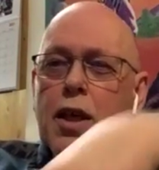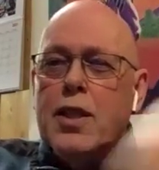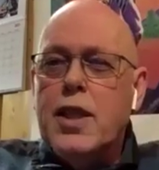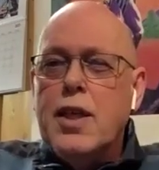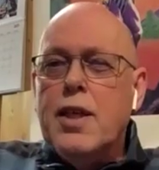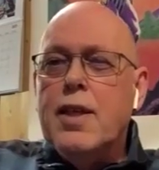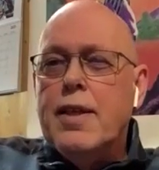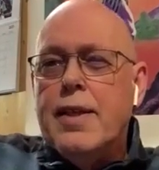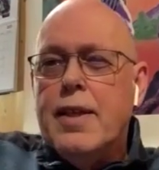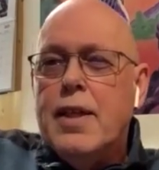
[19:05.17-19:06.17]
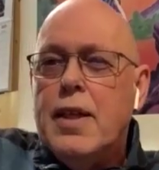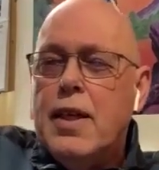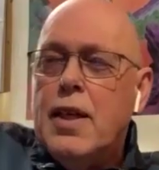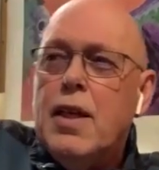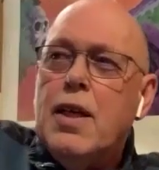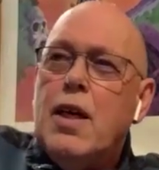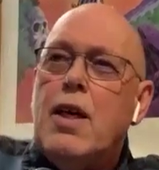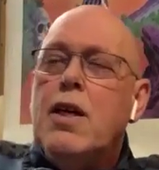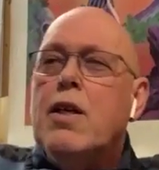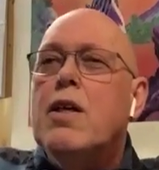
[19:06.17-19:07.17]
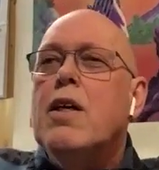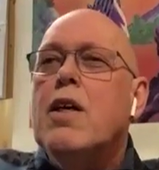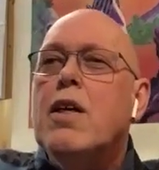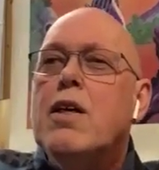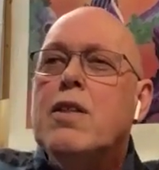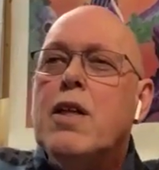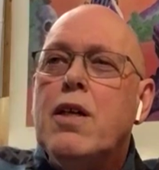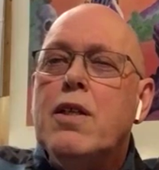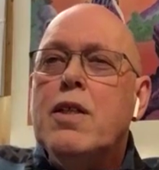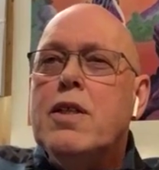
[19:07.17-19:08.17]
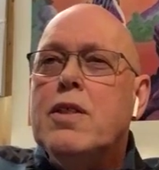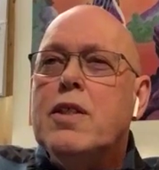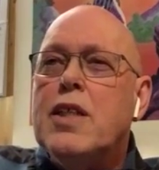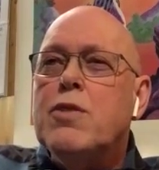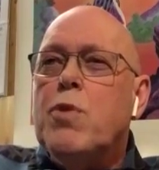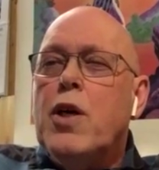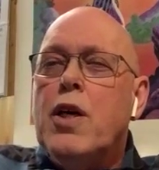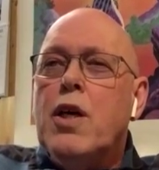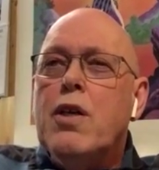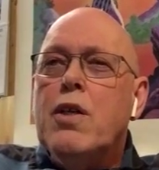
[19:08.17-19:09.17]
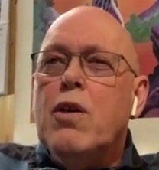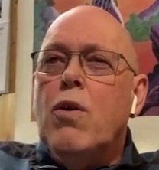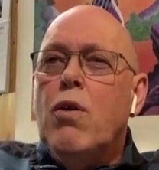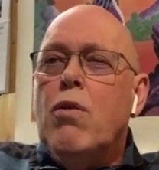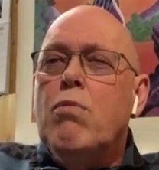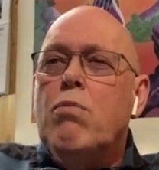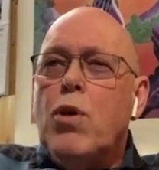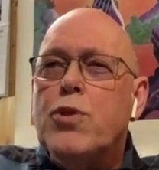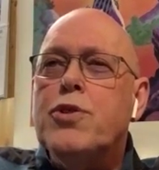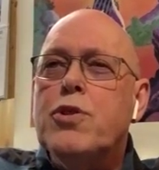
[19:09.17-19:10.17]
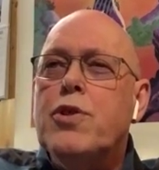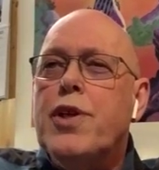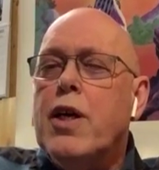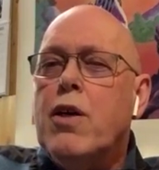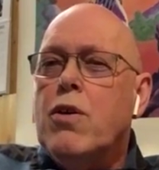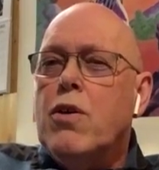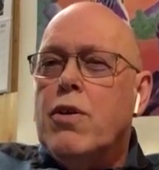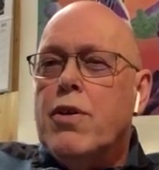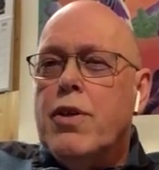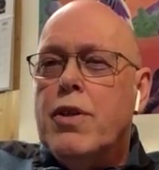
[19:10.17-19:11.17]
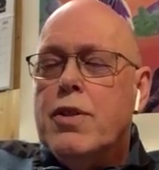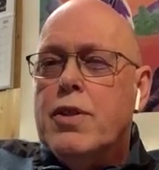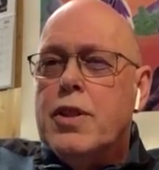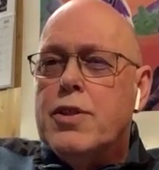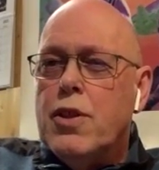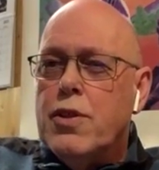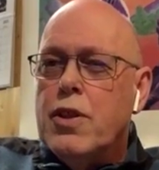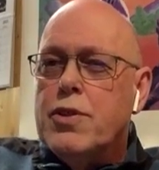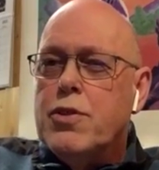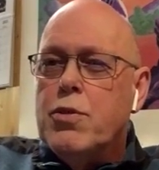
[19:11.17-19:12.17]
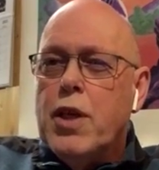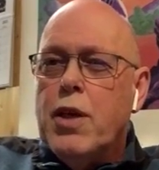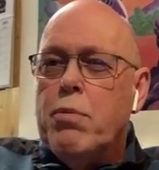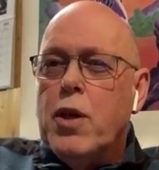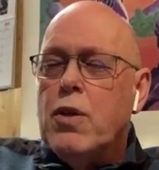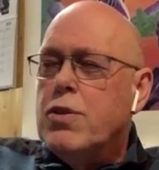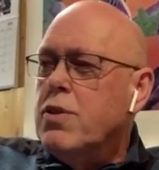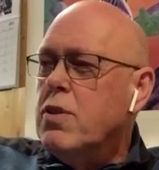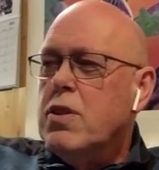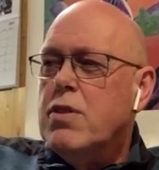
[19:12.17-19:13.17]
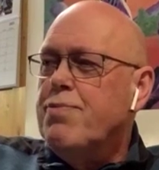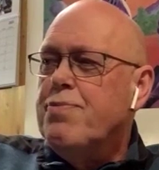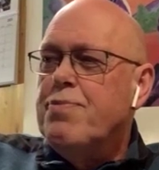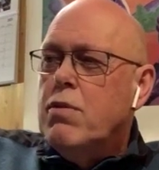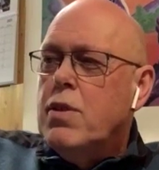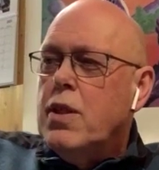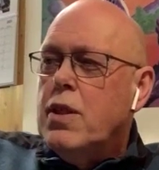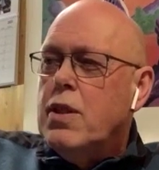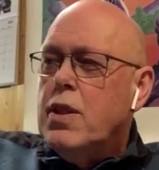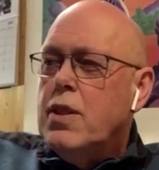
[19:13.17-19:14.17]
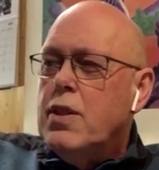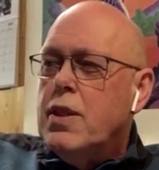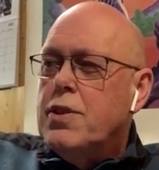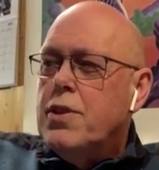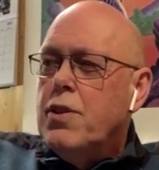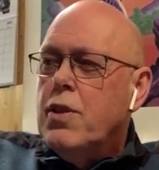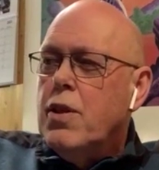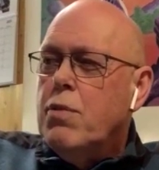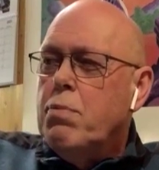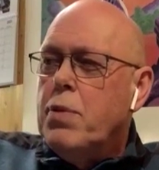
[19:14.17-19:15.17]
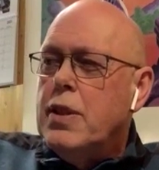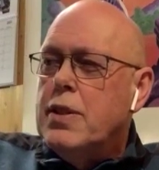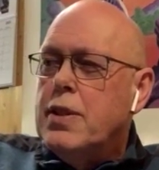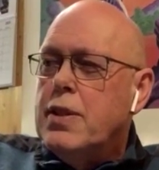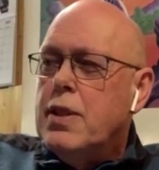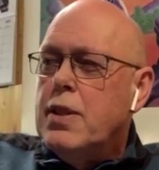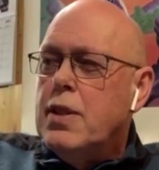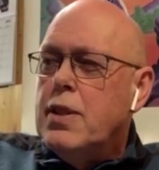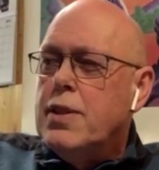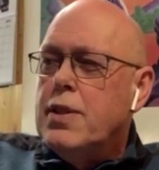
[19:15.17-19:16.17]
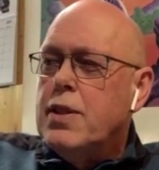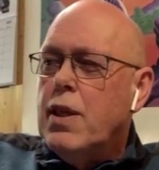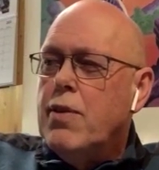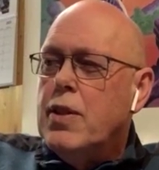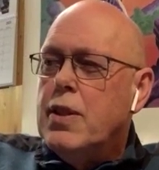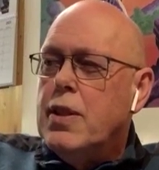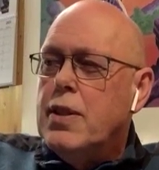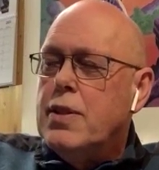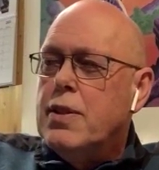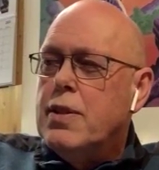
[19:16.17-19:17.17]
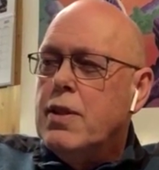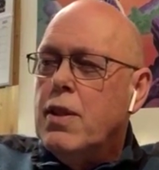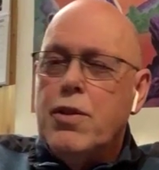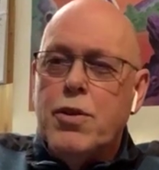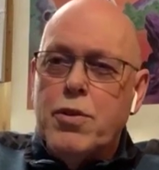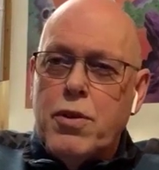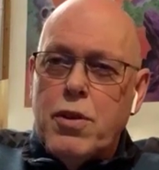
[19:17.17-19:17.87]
Mm. I think I I th that's why I mostly recolor the Sundays today, because um, the the the Sunday prints in the seventies are not.